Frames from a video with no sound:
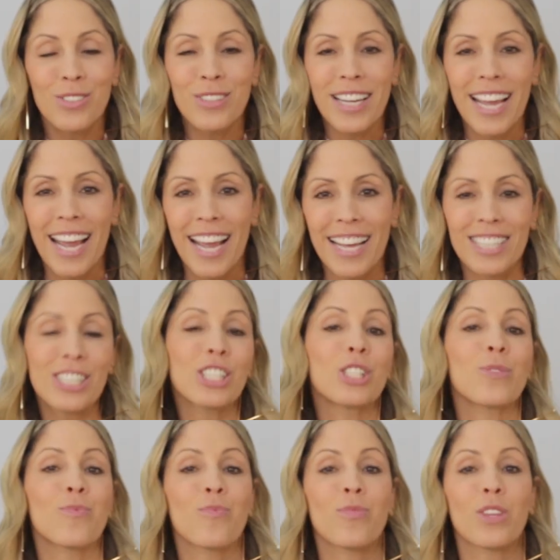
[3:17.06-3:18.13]
we age,
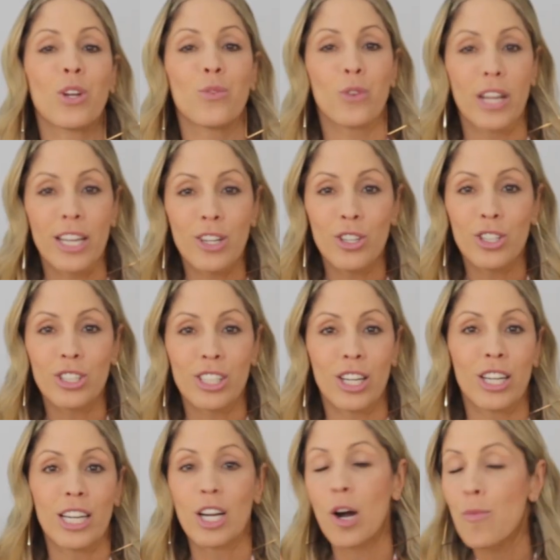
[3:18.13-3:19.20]
wrinkles
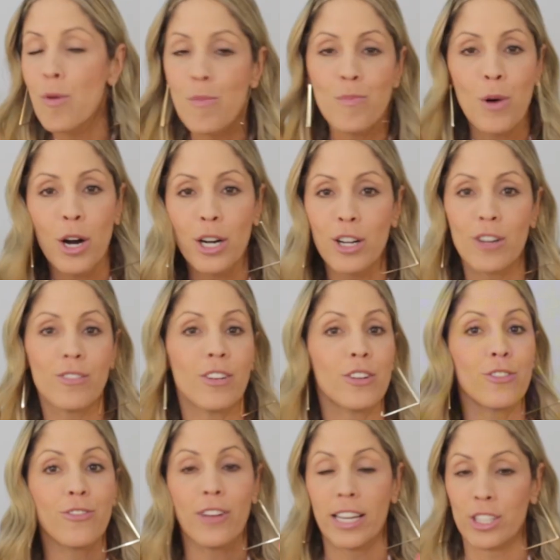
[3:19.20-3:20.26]
are a common part of
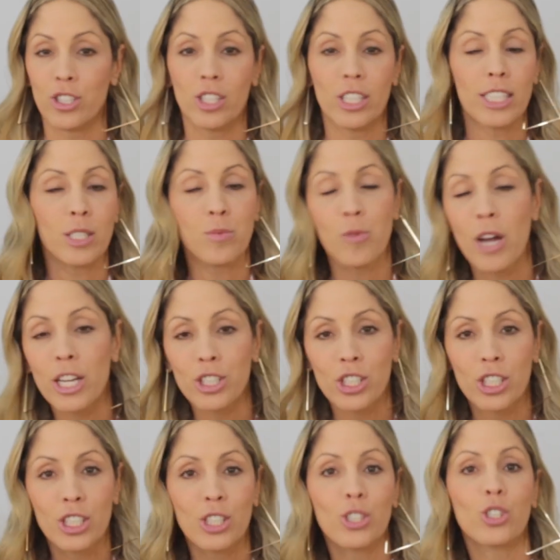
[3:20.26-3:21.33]
our facial
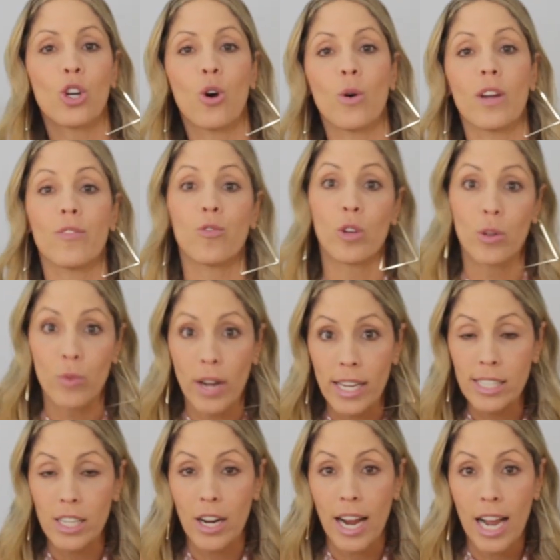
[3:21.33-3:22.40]
expressions. So if we raise
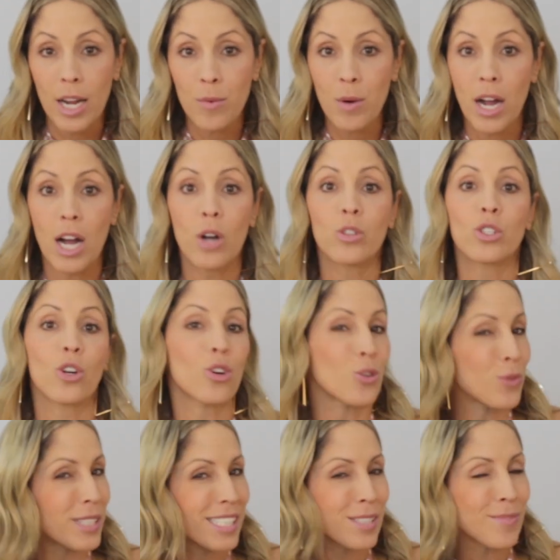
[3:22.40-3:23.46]
our eyebrows or
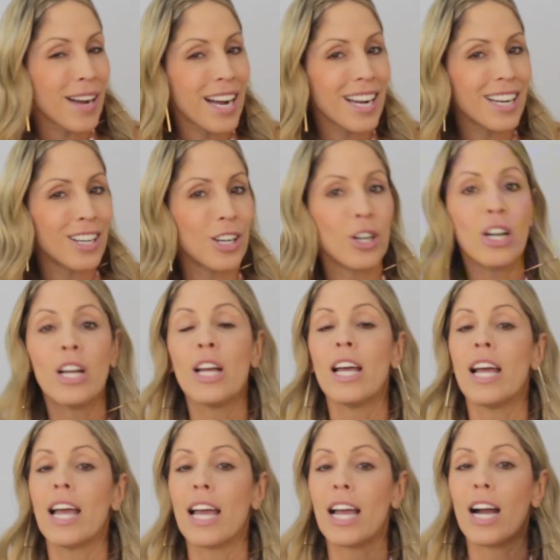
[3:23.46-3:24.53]
we smile,
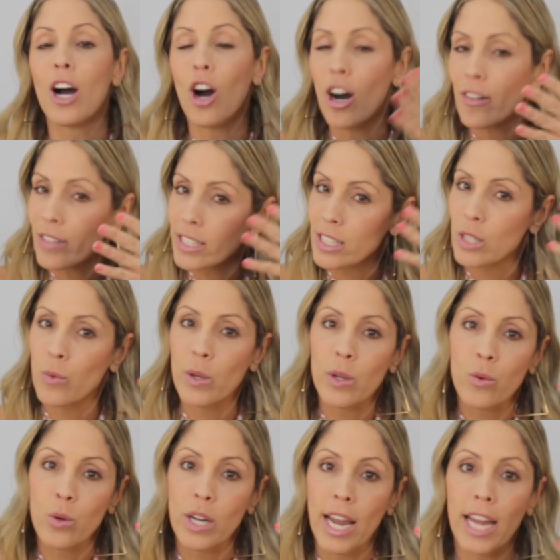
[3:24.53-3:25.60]
obviously we
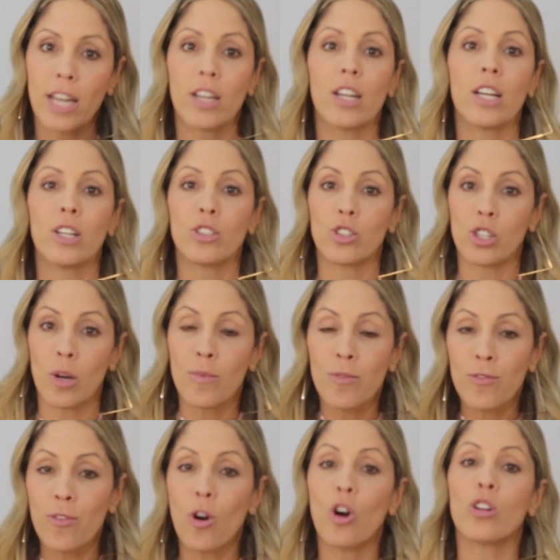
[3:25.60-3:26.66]
create some
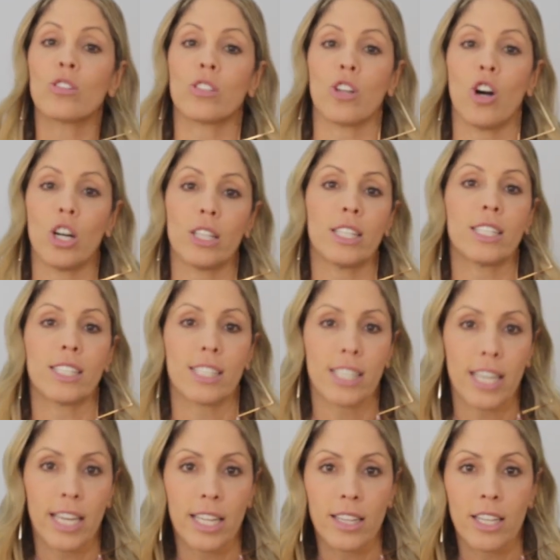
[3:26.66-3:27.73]
folds on the
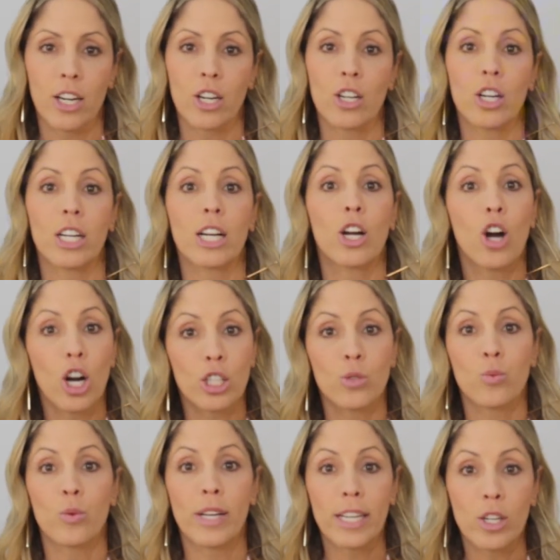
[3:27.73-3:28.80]
skin that are going to cause
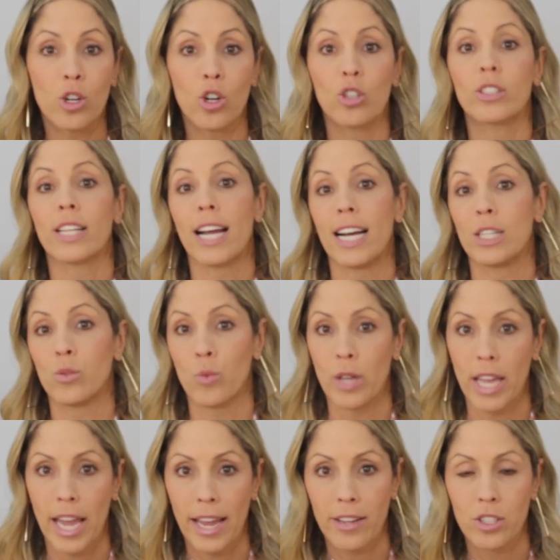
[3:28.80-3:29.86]
wrinkles as we
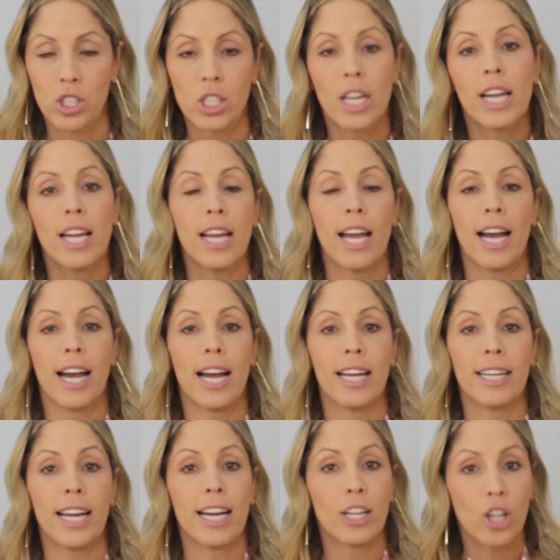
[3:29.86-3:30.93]
age. And
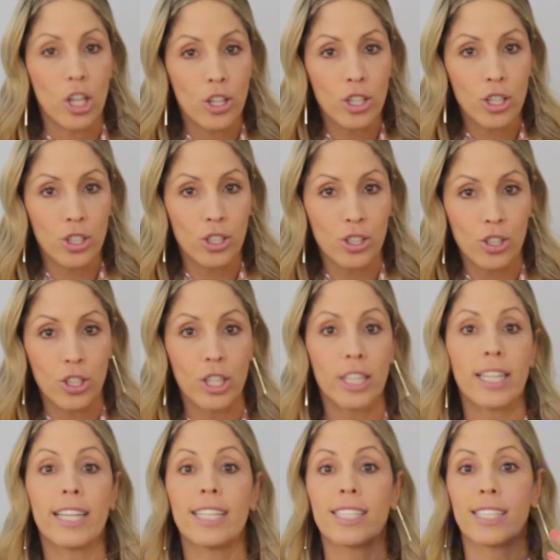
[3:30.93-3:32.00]
another concern
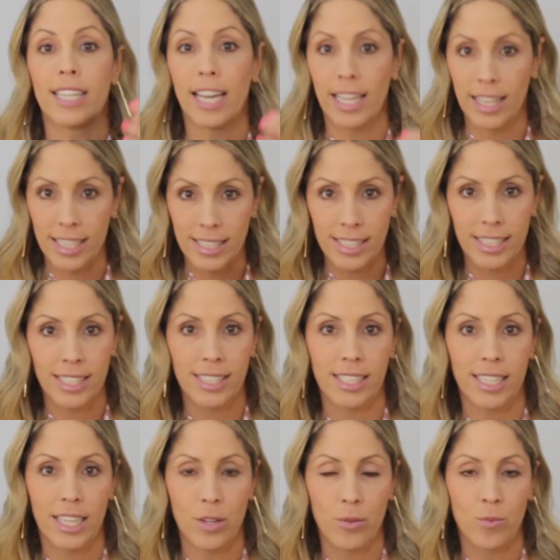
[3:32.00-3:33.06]
is
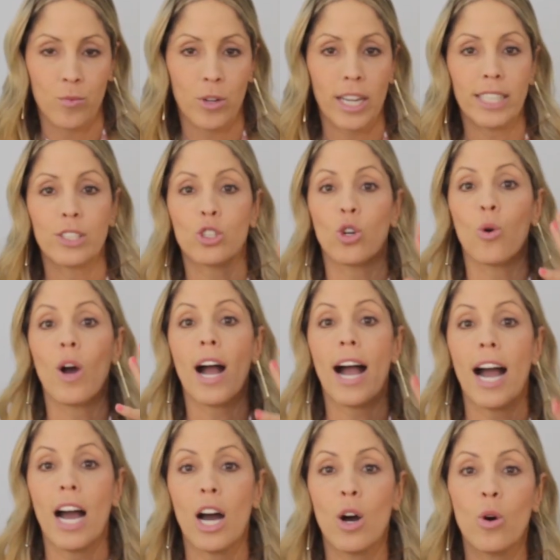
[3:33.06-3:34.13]
elasticity, right? So
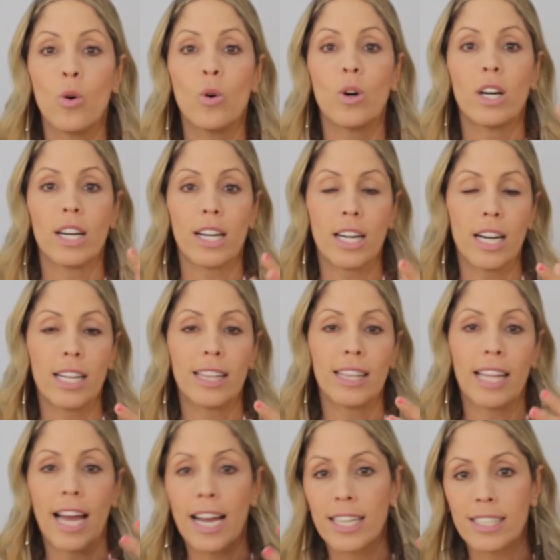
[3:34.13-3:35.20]
how
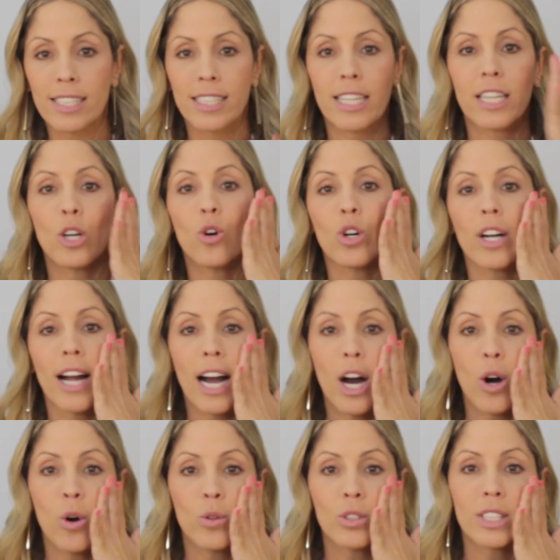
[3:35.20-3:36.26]
laxity or
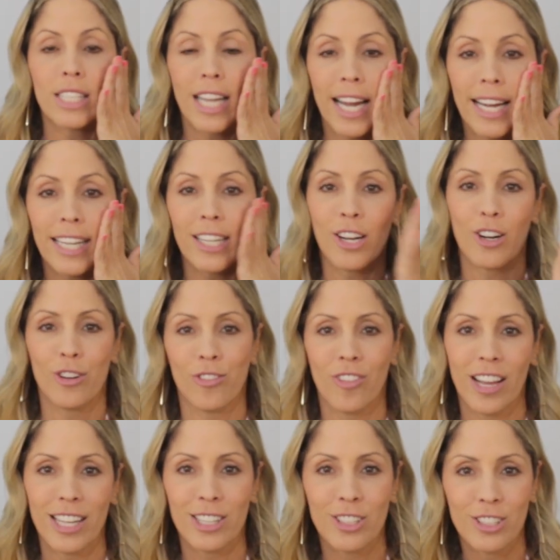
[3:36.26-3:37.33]
how tight our
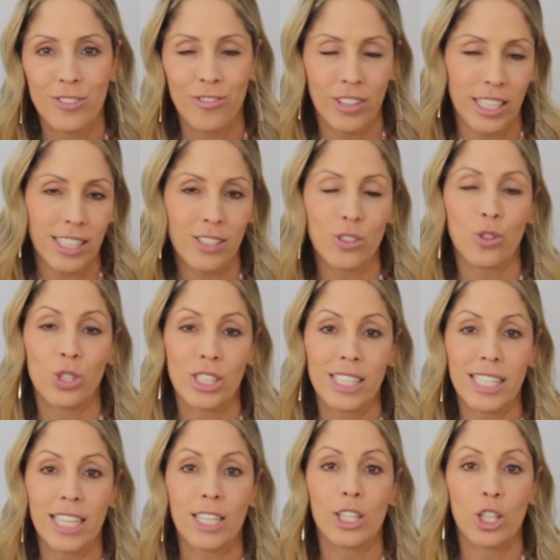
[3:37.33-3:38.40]
face or
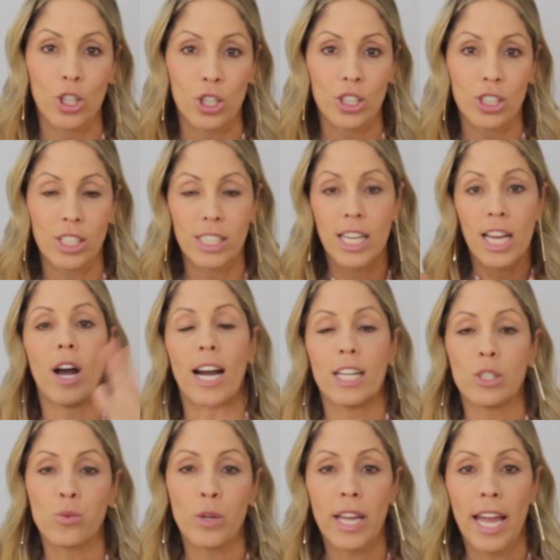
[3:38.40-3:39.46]
skin looks.
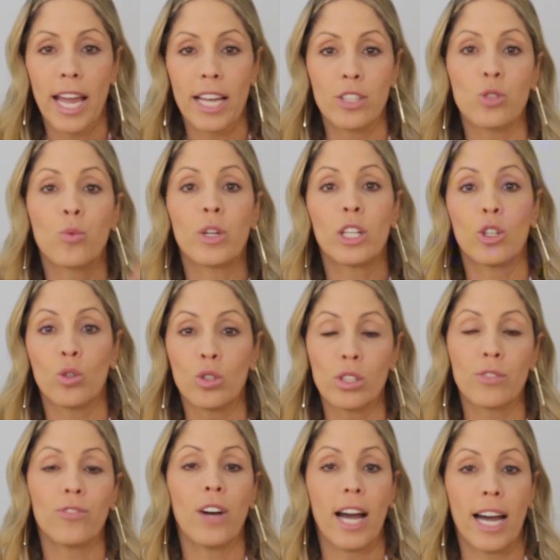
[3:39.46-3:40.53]
As we age, we
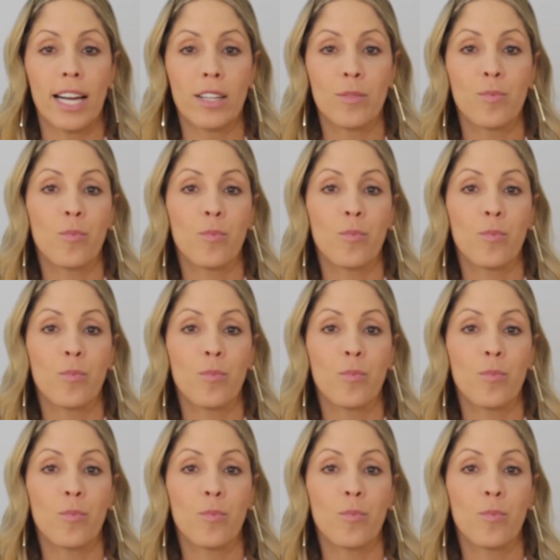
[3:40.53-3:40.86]
lose fat